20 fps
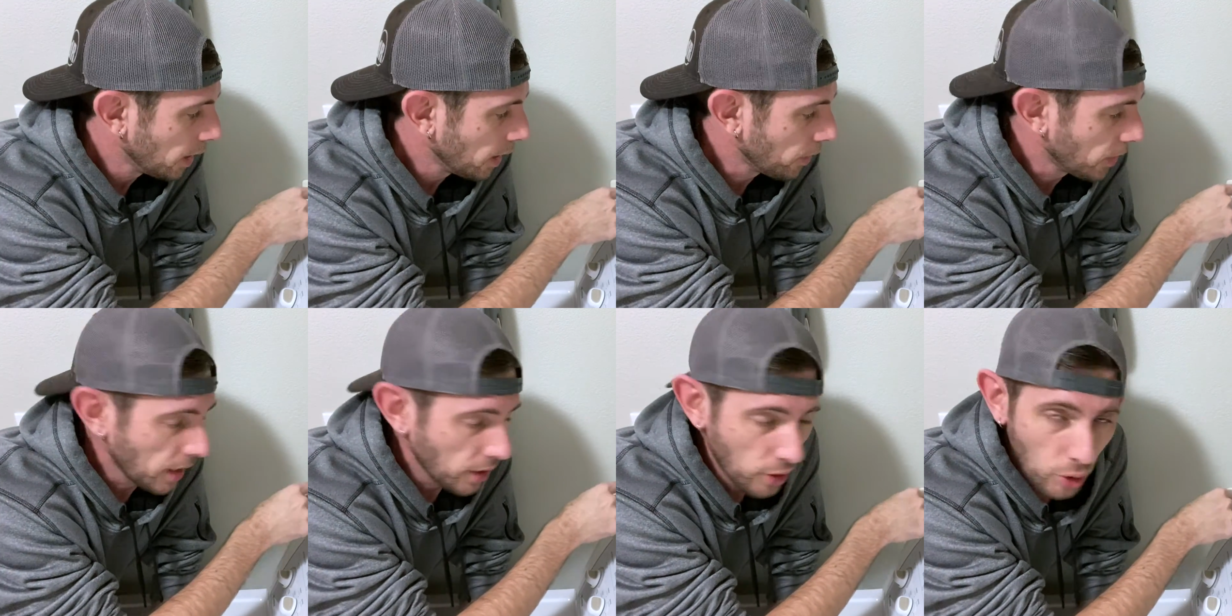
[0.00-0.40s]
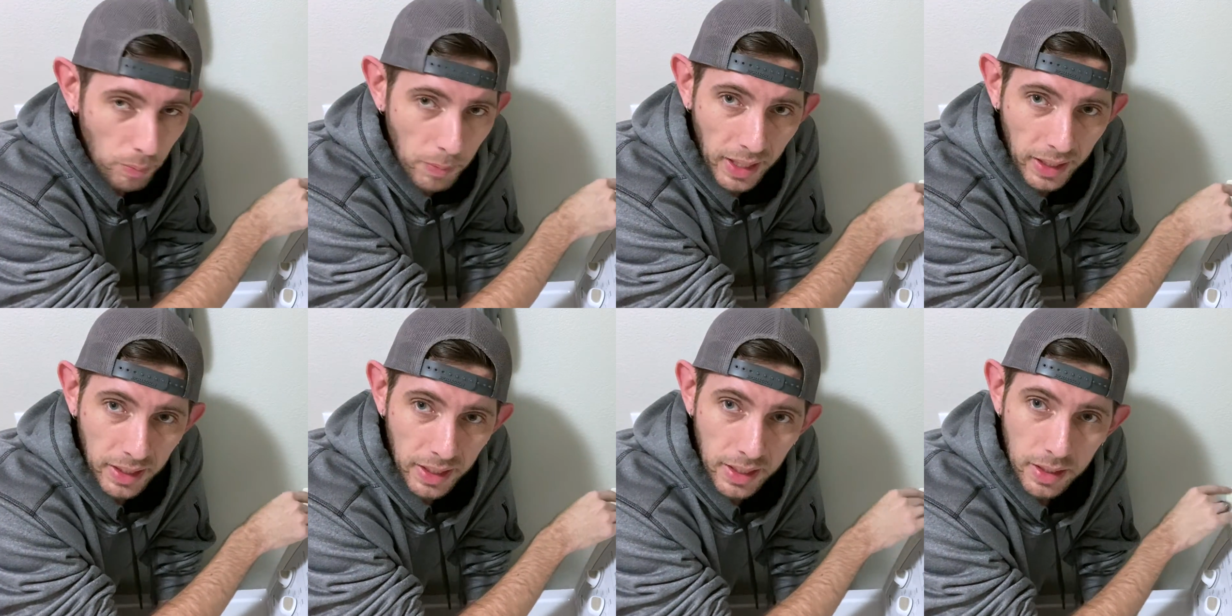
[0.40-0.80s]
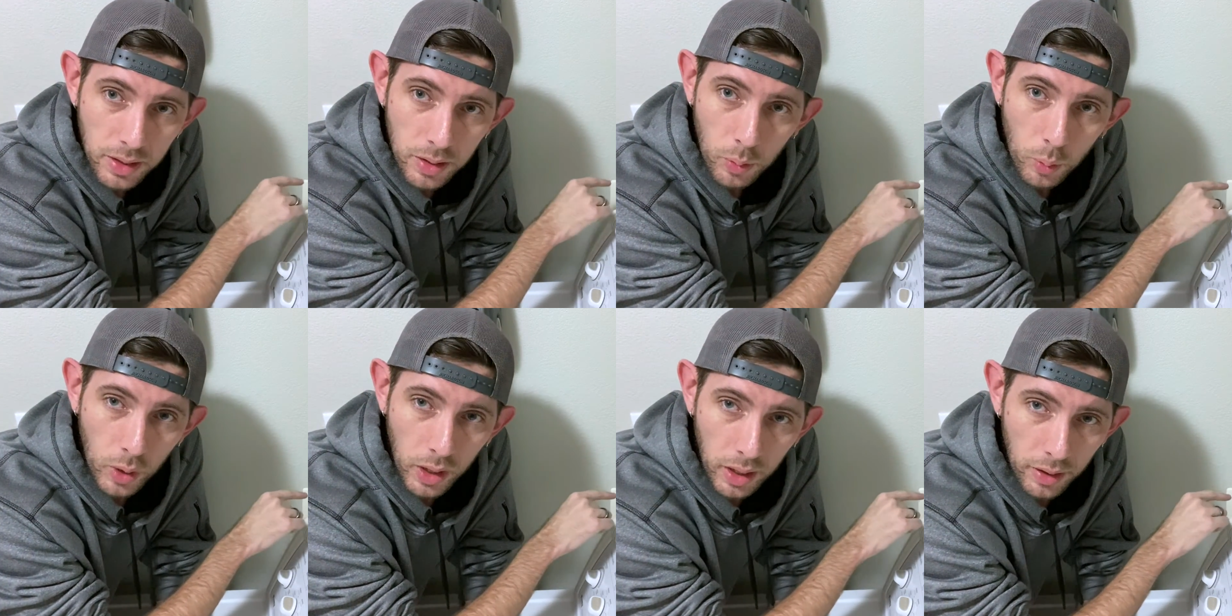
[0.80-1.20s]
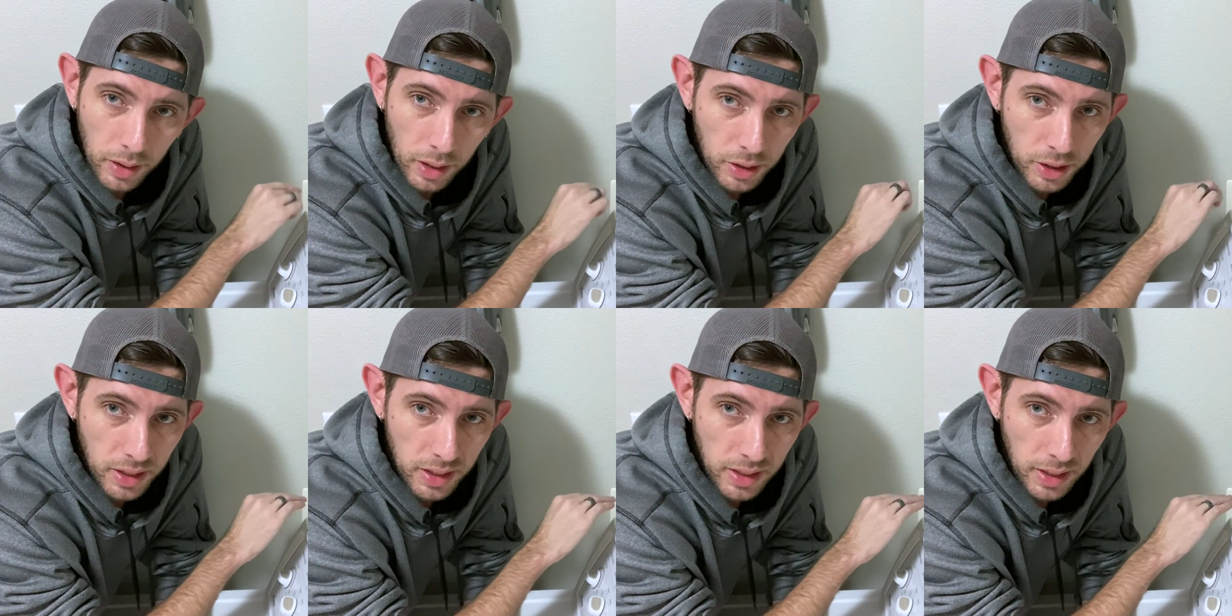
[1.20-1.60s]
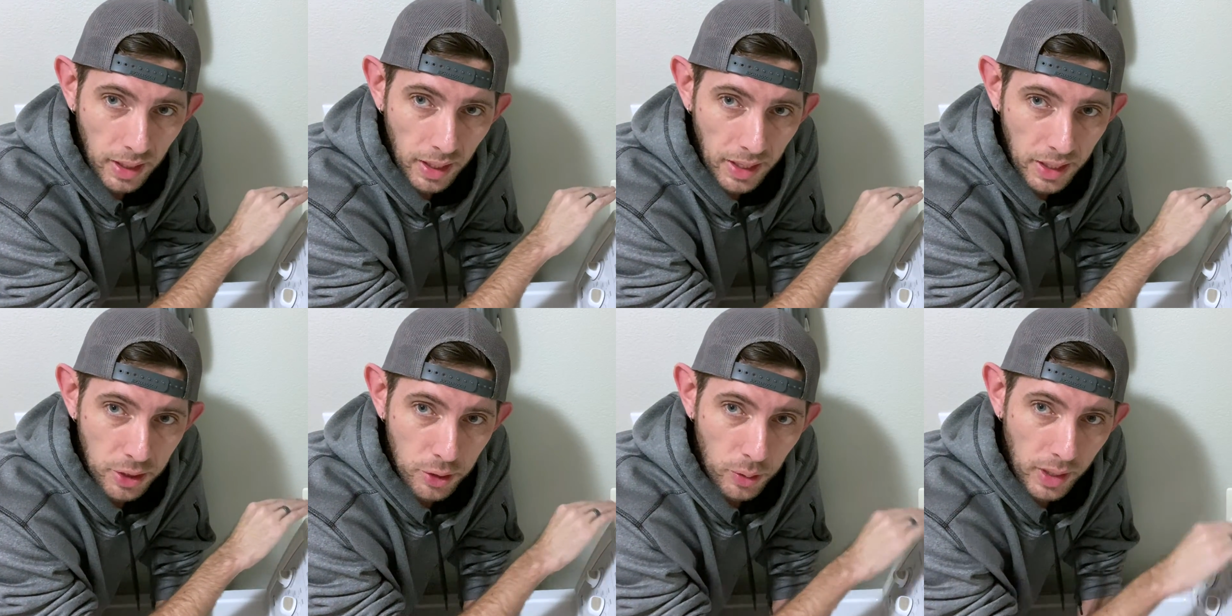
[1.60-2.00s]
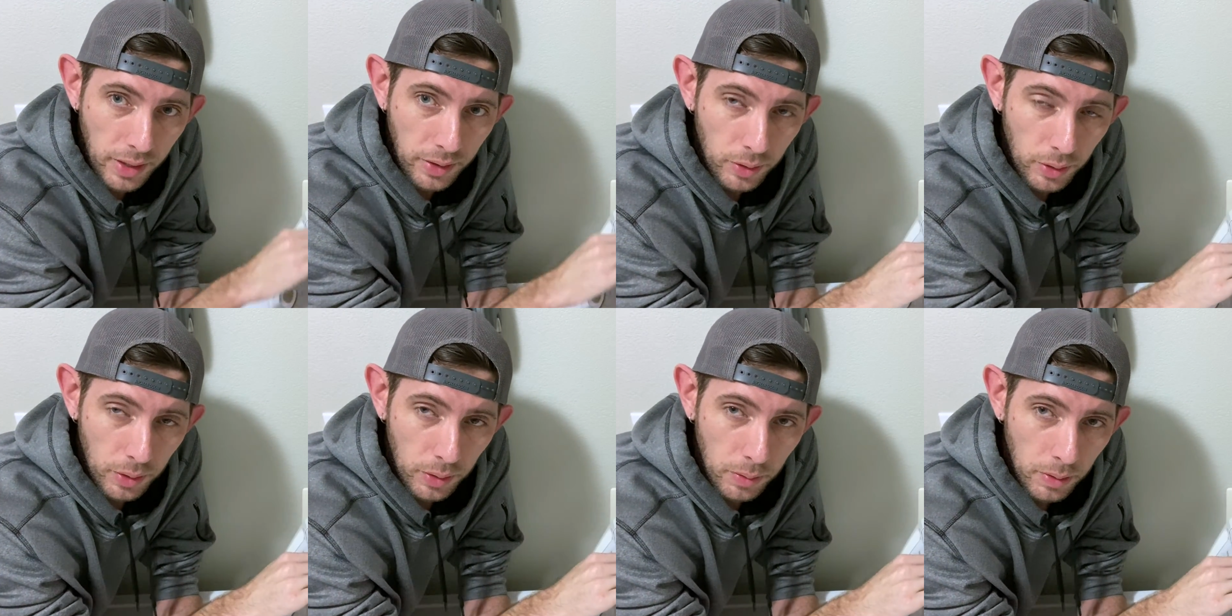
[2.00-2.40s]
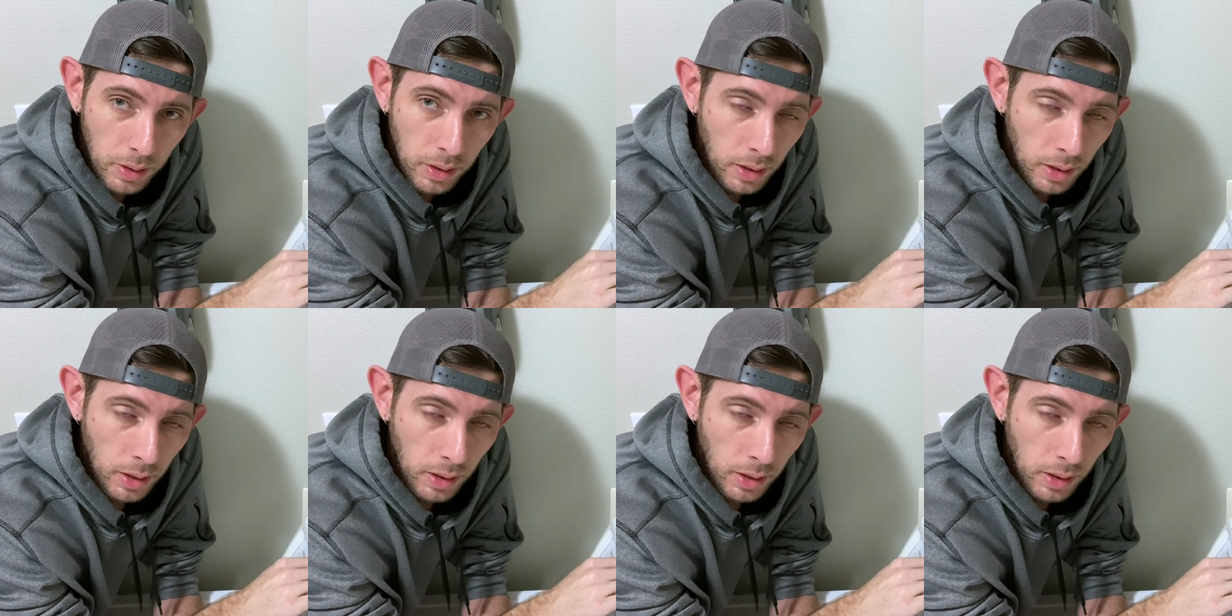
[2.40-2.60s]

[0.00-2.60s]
they do make these where they're just a straight through.